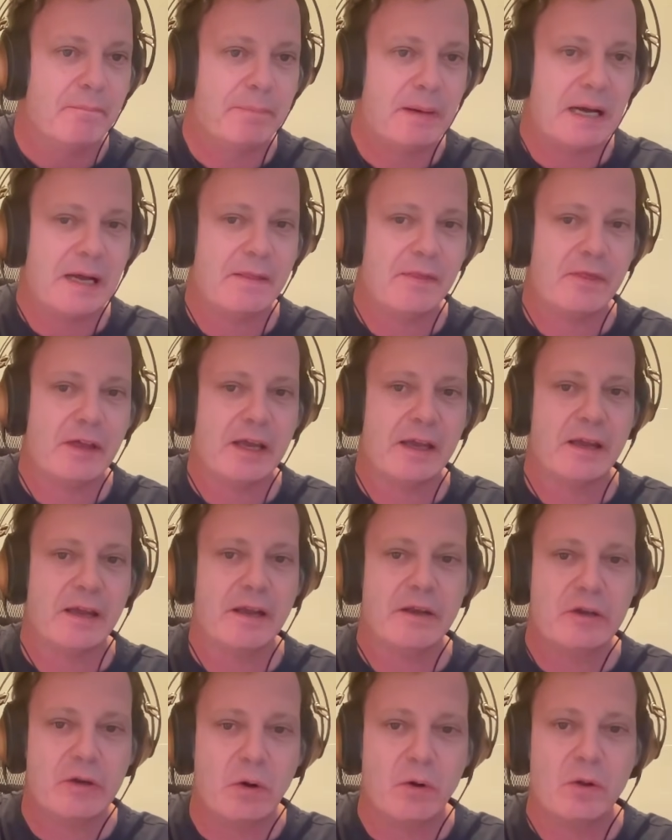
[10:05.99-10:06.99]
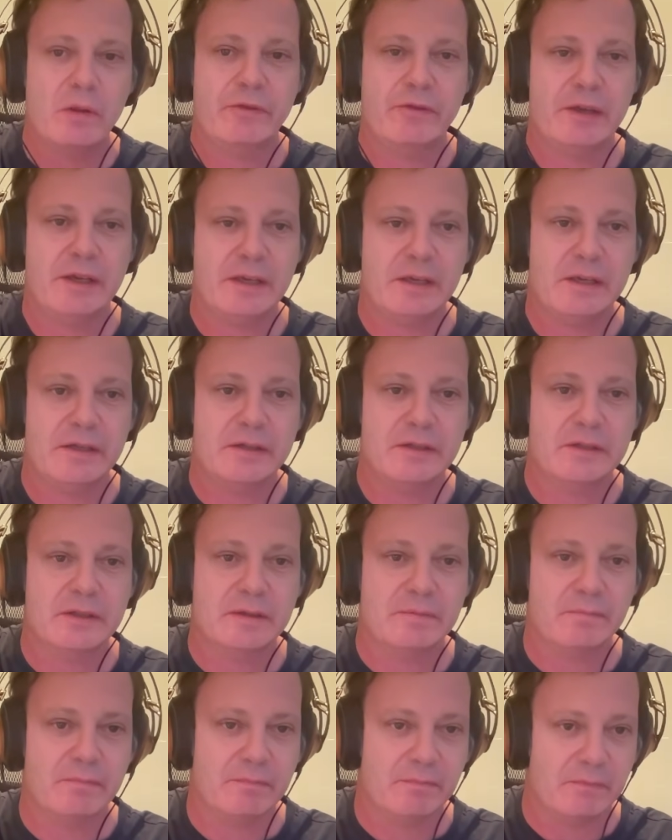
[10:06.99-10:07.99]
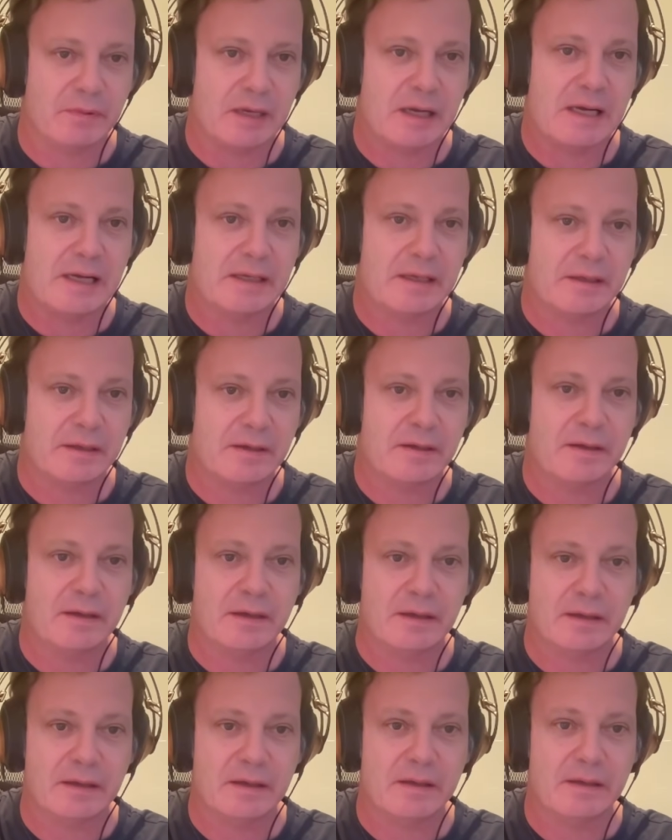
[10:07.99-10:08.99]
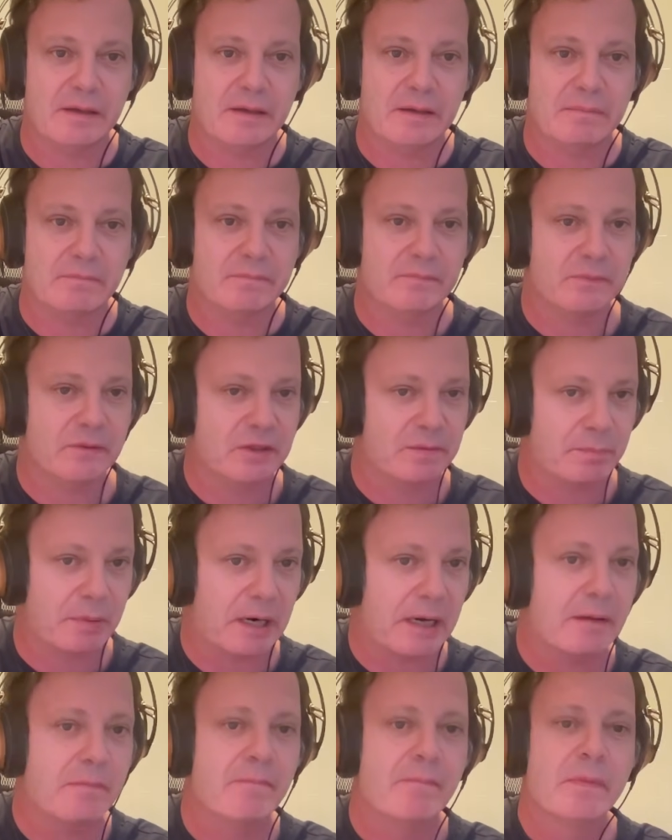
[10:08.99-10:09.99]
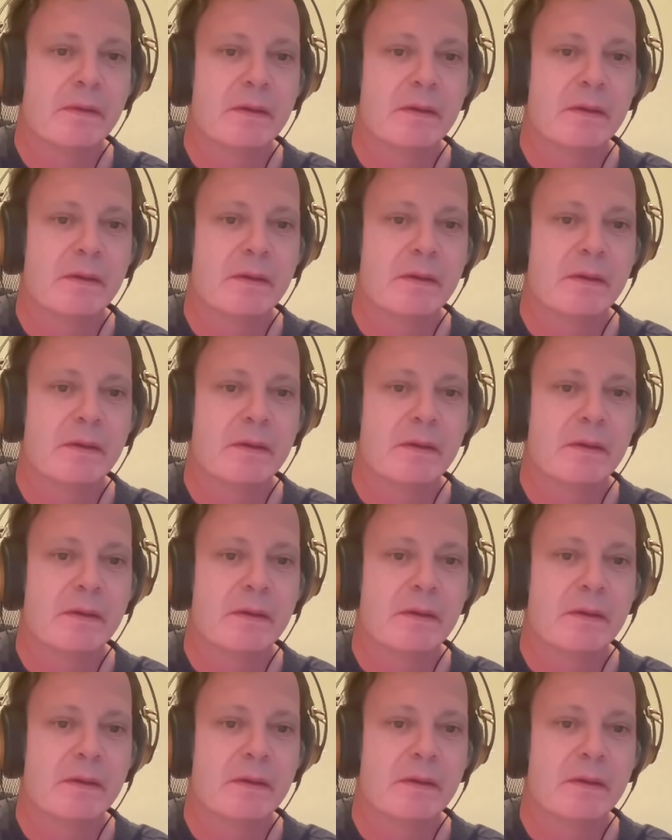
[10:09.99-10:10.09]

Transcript: but they are not things like Spring.